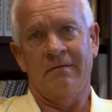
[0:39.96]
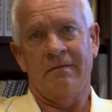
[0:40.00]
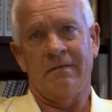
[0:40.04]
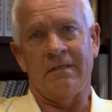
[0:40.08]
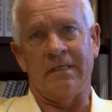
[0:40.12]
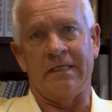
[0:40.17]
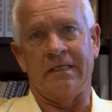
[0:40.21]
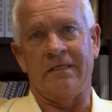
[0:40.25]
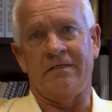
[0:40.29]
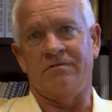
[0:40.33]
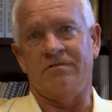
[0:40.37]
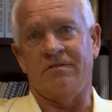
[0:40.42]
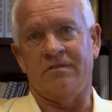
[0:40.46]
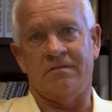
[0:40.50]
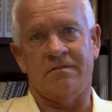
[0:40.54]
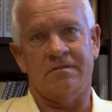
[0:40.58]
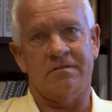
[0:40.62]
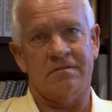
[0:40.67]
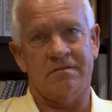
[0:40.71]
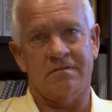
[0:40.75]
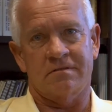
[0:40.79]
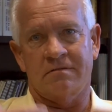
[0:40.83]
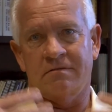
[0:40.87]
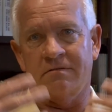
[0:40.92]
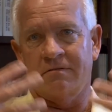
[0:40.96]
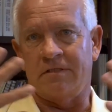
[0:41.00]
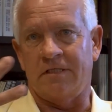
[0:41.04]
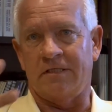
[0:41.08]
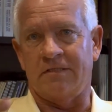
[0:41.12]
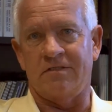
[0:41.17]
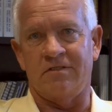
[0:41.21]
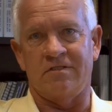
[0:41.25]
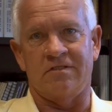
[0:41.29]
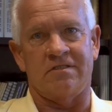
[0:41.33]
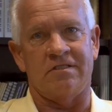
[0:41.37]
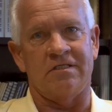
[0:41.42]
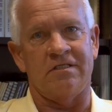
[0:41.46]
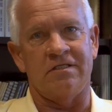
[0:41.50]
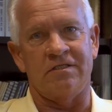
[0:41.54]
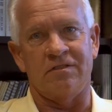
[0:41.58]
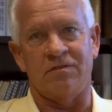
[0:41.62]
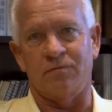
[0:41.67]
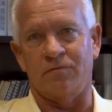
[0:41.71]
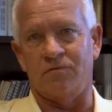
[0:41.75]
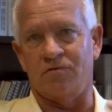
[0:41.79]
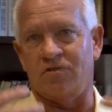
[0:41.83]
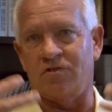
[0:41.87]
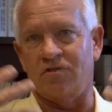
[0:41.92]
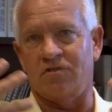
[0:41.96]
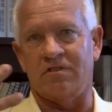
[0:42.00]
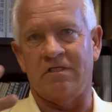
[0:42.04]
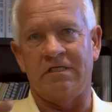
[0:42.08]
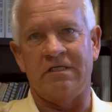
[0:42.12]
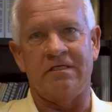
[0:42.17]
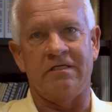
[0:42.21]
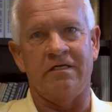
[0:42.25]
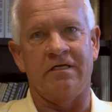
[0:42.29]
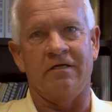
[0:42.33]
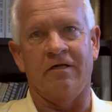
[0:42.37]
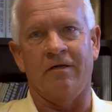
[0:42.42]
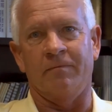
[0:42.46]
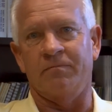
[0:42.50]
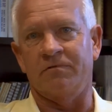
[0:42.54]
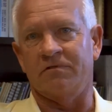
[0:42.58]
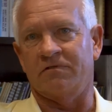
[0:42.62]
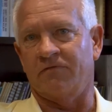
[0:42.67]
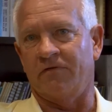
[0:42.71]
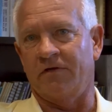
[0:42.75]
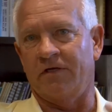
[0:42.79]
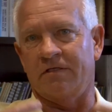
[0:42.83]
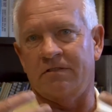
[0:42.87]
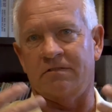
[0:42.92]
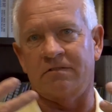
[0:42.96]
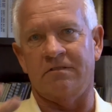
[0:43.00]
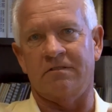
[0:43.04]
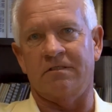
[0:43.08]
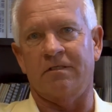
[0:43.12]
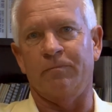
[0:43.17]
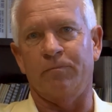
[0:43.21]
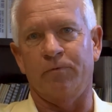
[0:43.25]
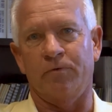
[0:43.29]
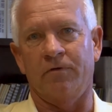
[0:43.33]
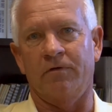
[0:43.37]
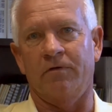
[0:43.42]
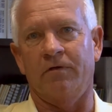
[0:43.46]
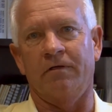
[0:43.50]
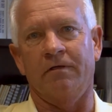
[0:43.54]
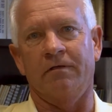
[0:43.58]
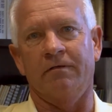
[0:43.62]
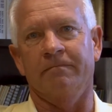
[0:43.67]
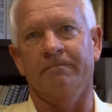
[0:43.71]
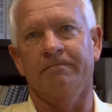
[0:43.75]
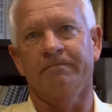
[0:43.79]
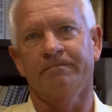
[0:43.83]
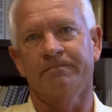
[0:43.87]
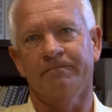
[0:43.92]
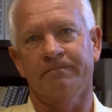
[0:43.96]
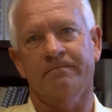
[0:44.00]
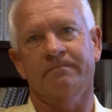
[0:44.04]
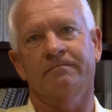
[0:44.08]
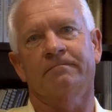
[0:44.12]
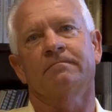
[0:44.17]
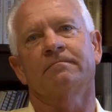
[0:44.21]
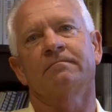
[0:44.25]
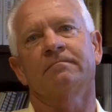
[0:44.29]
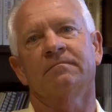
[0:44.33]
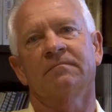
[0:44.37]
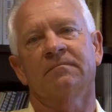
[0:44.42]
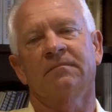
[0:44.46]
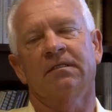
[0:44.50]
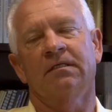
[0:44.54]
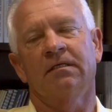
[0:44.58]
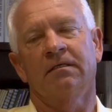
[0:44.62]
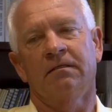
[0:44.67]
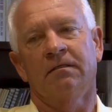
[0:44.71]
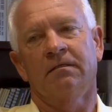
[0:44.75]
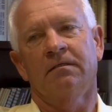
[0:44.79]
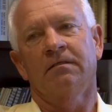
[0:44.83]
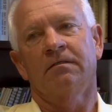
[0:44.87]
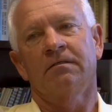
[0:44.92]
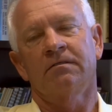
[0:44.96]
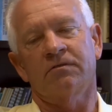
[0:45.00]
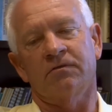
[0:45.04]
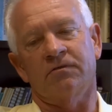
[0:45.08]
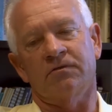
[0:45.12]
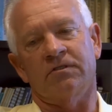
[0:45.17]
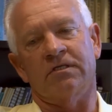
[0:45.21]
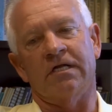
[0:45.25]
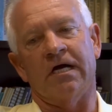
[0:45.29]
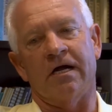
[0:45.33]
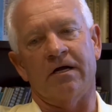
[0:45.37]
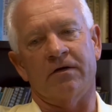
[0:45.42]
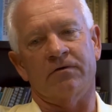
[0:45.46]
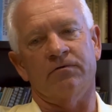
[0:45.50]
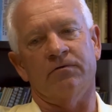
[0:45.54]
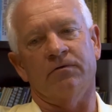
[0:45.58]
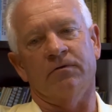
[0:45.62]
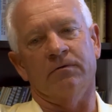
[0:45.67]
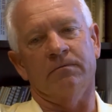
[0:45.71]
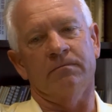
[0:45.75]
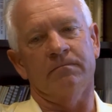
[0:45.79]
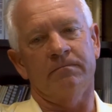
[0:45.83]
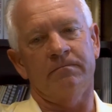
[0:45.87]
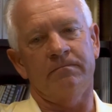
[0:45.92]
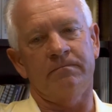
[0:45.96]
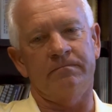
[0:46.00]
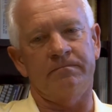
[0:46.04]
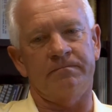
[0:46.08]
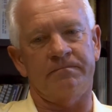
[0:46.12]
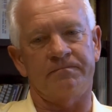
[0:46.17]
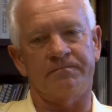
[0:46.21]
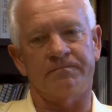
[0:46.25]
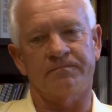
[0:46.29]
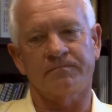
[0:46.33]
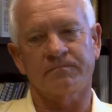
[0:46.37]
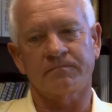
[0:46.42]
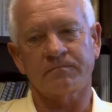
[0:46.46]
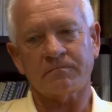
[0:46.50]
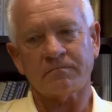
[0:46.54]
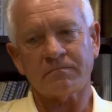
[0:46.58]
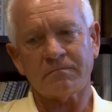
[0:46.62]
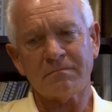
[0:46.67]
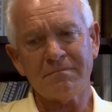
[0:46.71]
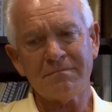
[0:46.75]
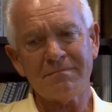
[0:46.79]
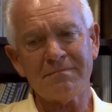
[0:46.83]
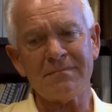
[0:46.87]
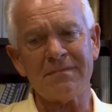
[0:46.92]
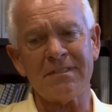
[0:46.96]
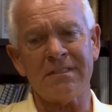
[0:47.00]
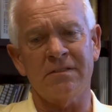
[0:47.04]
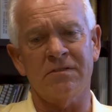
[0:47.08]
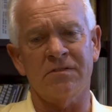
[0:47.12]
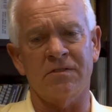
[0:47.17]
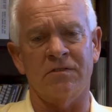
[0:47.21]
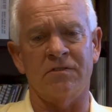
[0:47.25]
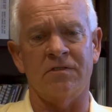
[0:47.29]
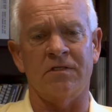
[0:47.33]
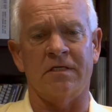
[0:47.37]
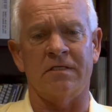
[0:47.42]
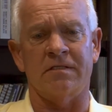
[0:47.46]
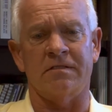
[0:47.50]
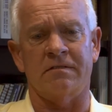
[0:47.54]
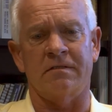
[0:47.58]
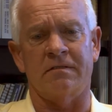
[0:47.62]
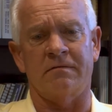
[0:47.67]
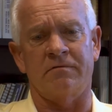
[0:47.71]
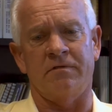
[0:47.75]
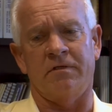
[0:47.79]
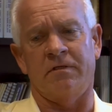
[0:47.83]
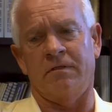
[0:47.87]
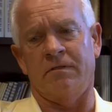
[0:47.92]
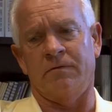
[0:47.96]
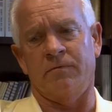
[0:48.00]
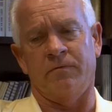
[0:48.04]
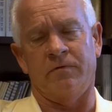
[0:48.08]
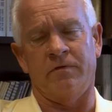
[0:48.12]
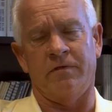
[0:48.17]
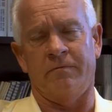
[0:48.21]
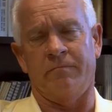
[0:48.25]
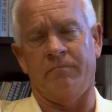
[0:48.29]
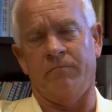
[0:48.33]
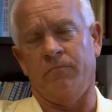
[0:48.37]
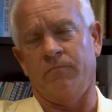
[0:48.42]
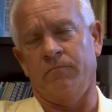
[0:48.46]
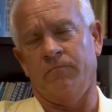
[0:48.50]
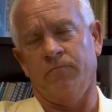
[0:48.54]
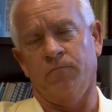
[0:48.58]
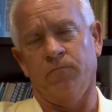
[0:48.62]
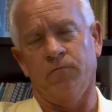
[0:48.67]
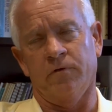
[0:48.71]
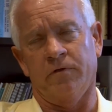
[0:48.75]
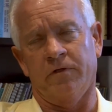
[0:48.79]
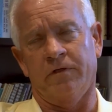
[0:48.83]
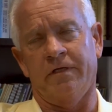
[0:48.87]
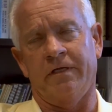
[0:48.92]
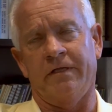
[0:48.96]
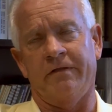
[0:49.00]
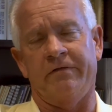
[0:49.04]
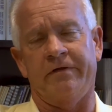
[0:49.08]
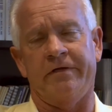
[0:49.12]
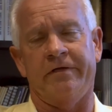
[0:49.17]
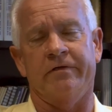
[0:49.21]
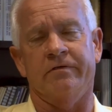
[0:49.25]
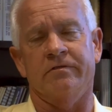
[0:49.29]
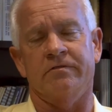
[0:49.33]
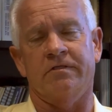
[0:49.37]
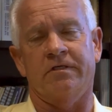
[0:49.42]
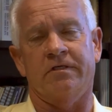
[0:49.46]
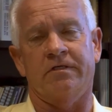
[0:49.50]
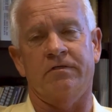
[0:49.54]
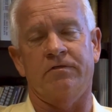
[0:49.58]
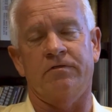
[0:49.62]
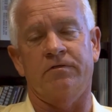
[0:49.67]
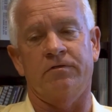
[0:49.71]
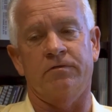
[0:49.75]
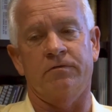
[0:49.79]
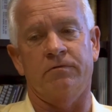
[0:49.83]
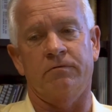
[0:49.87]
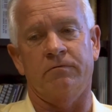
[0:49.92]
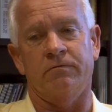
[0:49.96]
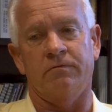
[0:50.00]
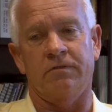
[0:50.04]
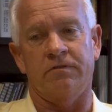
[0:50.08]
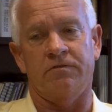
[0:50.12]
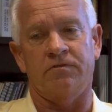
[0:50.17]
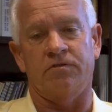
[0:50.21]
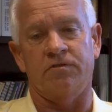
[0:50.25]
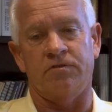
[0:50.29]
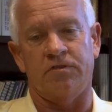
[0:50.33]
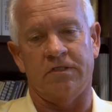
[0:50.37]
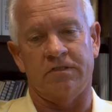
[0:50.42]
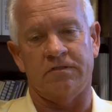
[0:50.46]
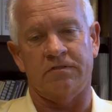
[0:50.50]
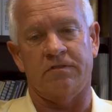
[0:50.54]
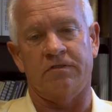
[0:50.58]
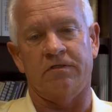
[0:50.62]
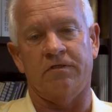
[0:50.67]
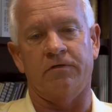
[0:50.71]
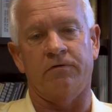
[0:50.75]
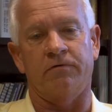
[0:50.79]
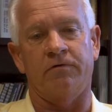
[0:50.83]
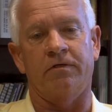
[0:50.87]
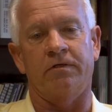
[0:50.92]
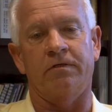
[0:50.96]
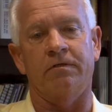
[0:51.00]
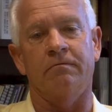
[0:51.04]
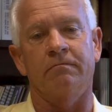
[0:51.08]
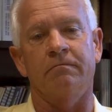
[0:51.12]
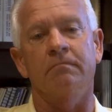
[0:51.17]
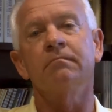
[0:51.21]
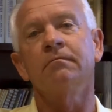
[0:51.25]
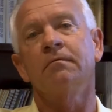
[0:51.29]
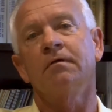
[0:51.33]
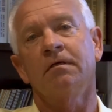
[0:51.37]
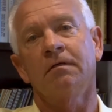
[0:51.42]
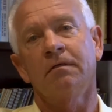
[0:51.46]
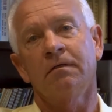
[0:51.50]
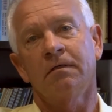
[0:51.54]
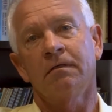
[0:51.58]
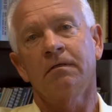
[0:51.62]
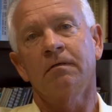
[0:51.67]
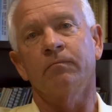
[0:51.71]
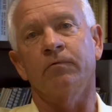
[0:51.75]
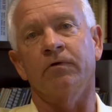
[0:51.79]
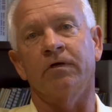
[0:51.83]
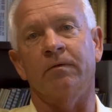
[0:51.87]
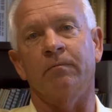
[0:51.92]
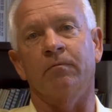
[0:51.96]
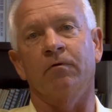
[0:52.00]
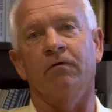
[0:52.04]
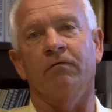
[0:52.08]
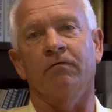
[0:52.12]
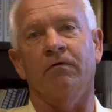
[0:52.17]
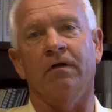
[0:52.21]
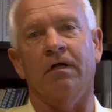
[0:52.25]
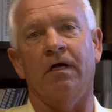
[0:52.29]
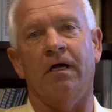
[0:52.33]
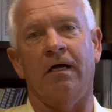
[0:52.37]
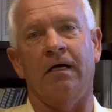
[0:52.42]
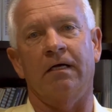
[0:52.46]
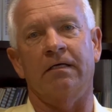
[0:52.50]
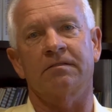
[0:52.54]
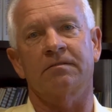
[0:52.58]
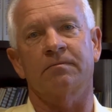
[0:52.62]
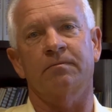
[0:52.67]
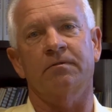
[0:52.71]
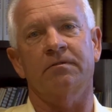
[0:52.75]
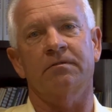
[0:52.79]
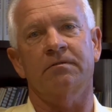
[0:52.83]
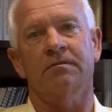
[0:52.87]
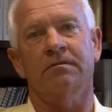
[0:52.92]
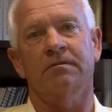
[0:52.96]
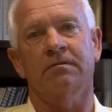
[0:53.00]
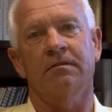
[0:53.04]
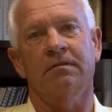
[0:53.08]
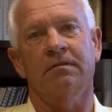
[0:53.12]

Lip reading: And it just, that disease was just eating it up as fast as they put it in. So his doctor suggested, you know, when there really anything else they could do, and he suggested to go ahead and bring him over to hospice.